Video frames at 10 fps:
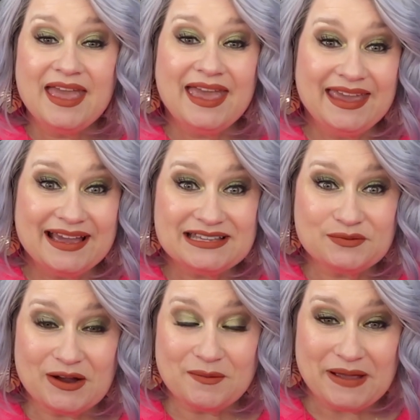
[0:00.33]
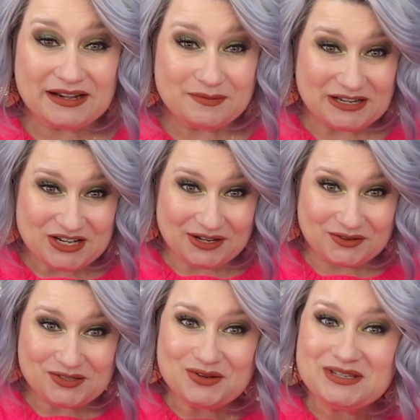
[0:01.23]
Hey guys, welcome back to my channel.
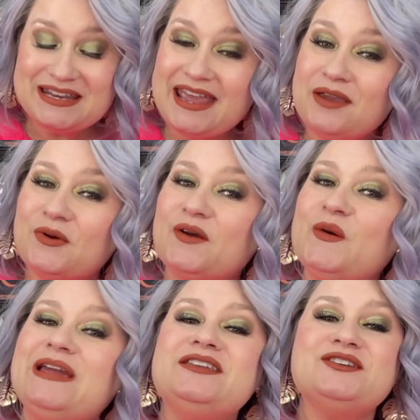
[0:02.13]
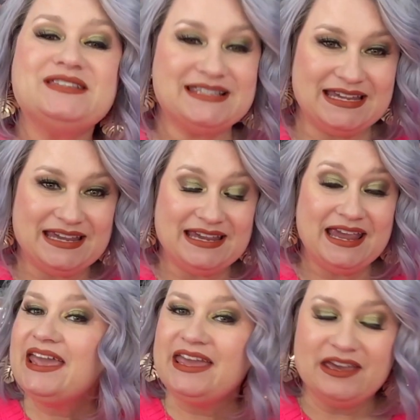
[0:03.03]
So today we're going to see
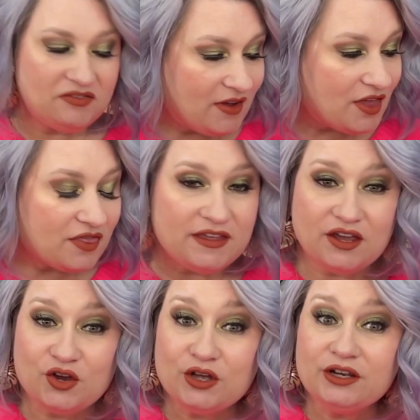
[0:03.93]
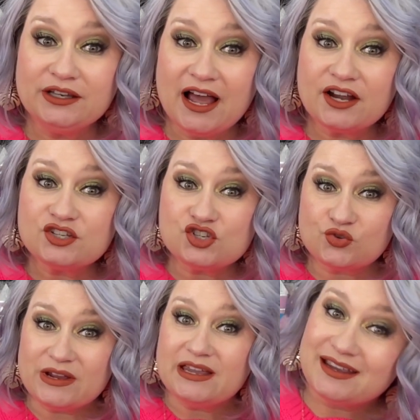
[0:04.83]
if the good luck
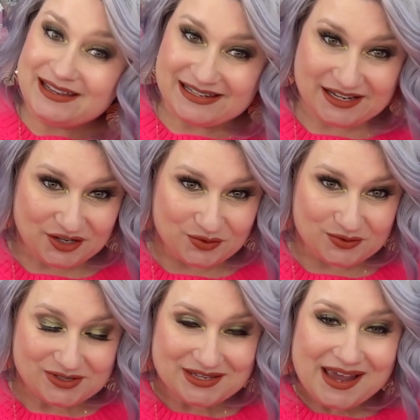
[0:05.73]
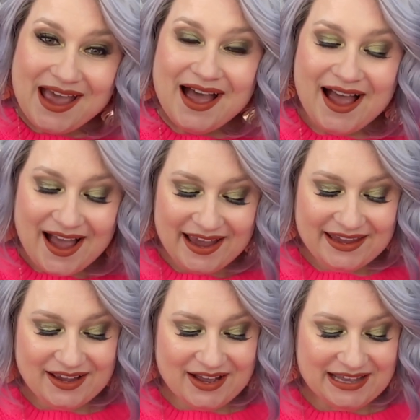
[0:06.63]
streak continues. I
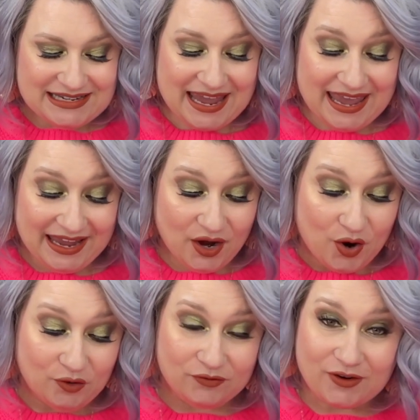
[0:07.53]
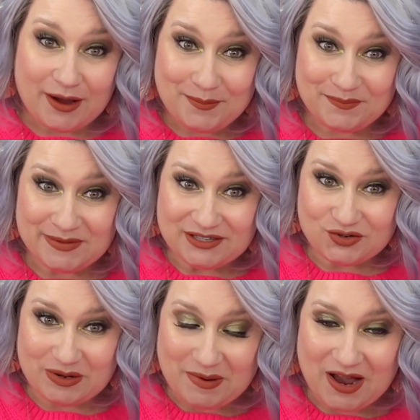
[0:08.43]
got a Ofra
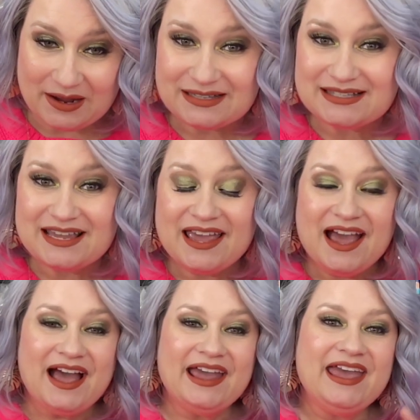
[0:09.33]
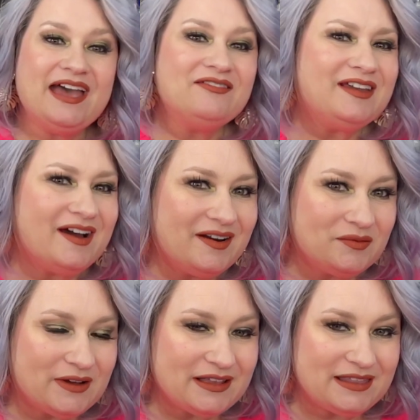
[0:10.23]
Mystery Box. I have gotten
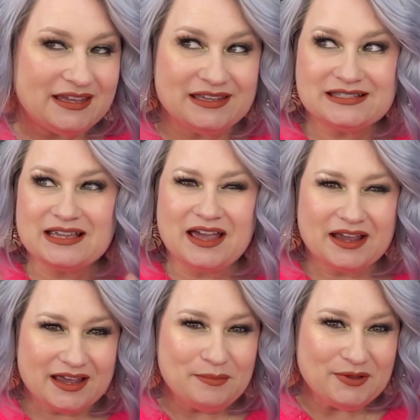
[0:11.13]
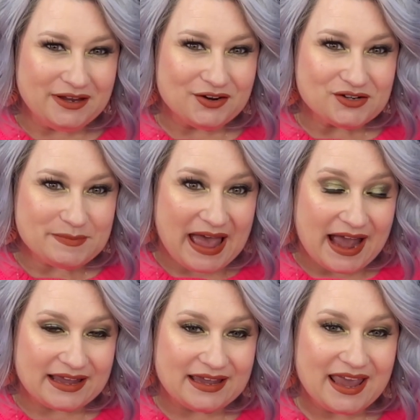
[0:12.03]
one of these a couple of years back
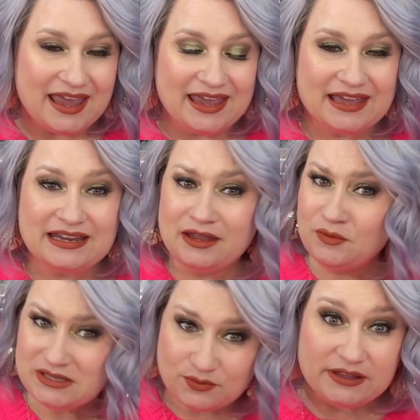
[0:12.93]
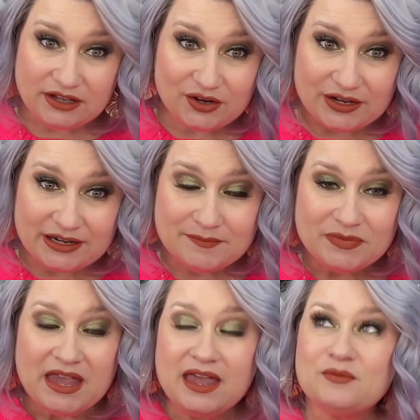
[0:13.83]
and it was really good.
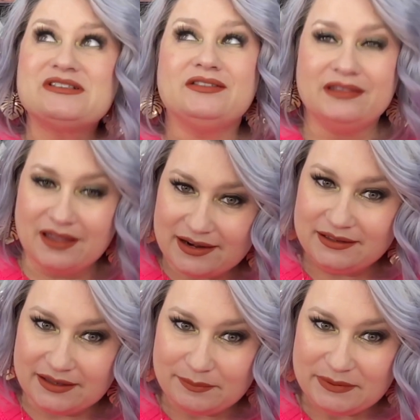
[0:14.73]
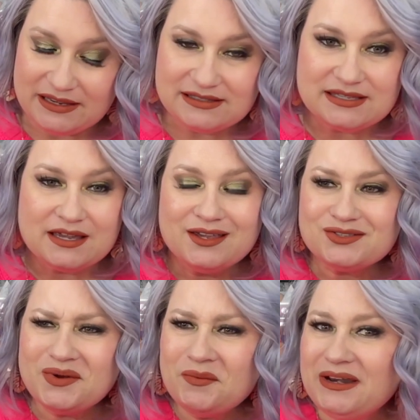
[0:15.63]
It was a lot of lippies.
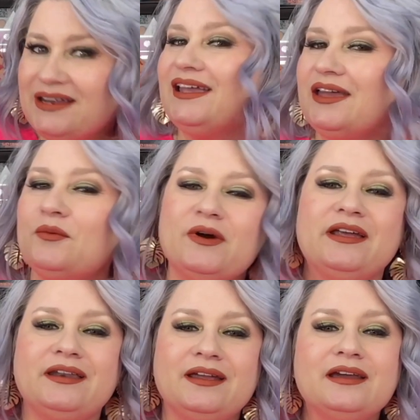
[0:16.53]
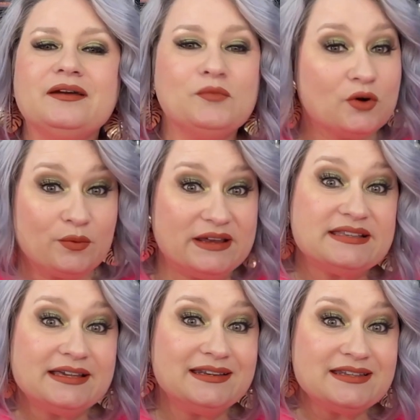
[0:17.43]
So I wanted to get one more
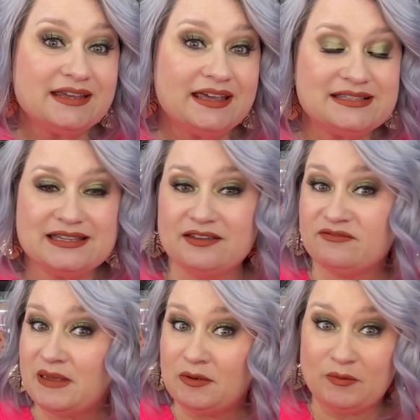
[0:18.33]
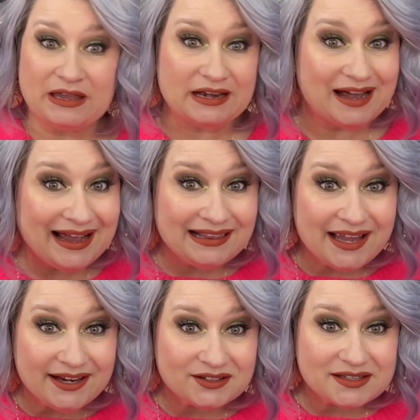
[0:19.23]
recent and see if maybe we get a
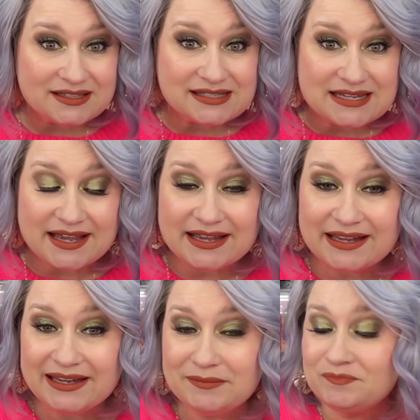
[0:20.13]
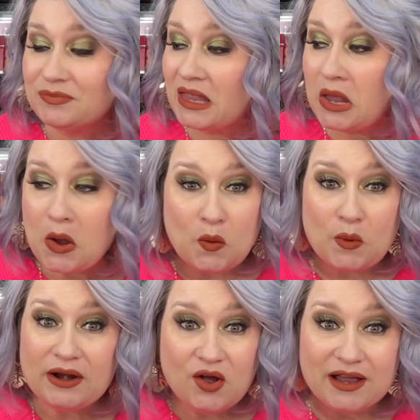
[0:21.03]
highlighter this time.
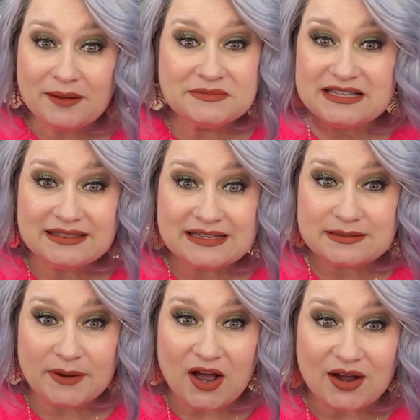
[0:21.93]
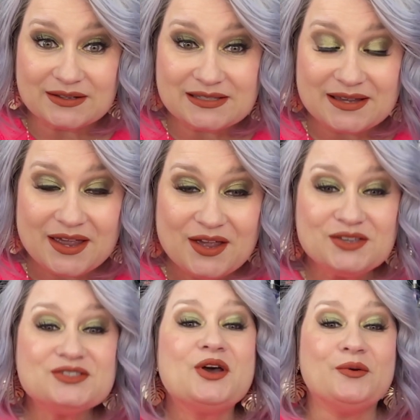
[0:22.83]
What all comes in this box?
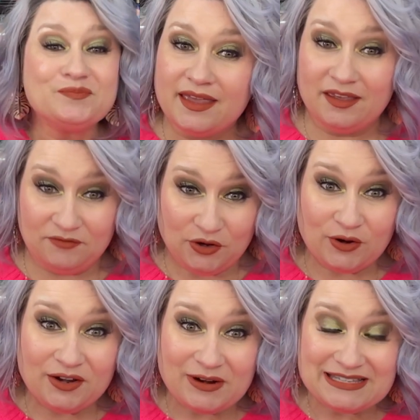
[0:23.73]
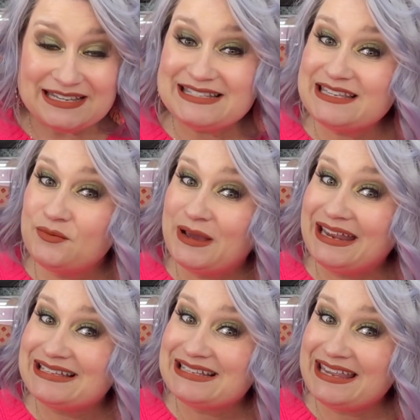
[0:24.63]
So if you're interested to see what
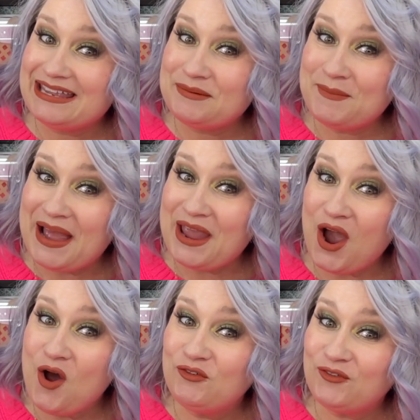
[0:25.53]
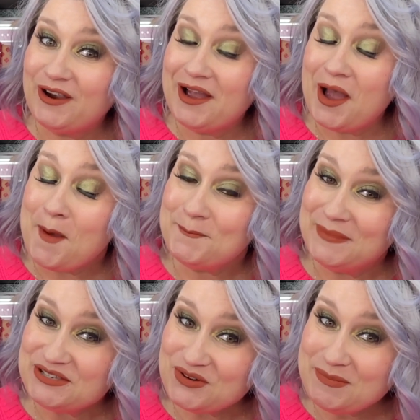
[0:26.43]
is in my Ofra
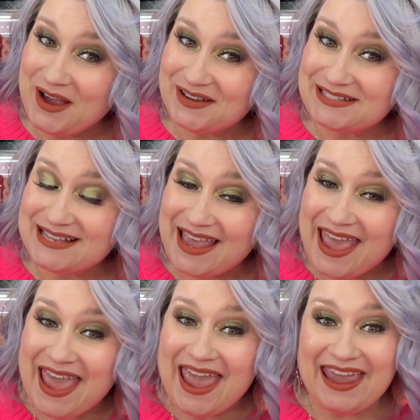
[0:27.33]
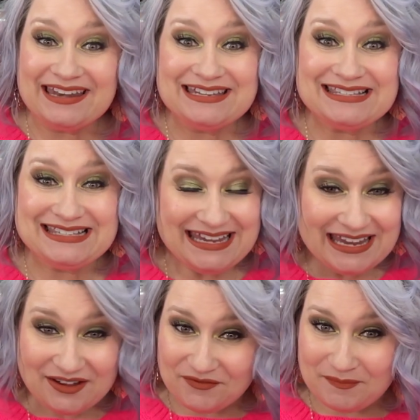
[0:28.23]
mystery box and to see
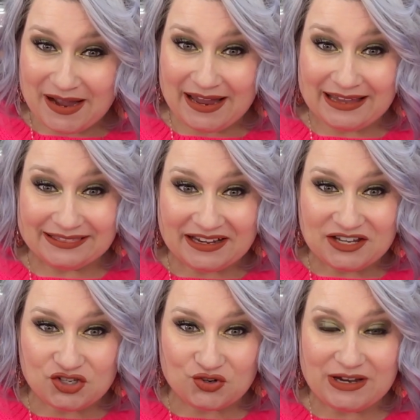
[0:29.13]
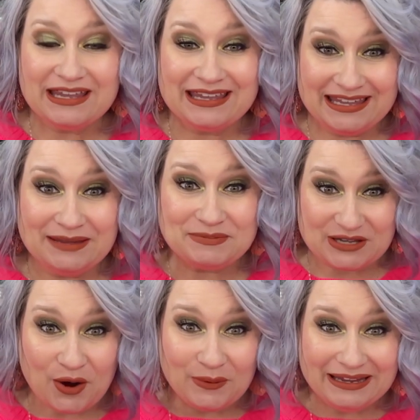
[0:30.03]
if my lucky streak keeps
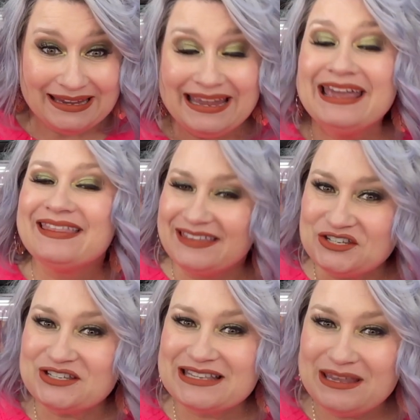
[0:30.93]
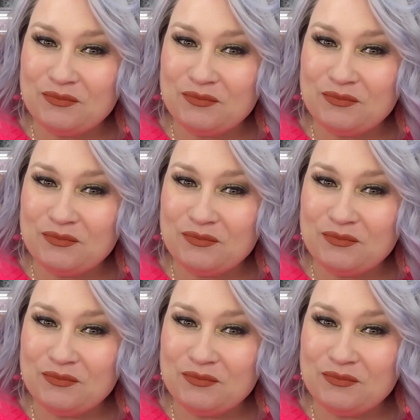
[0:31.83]
going, then just keep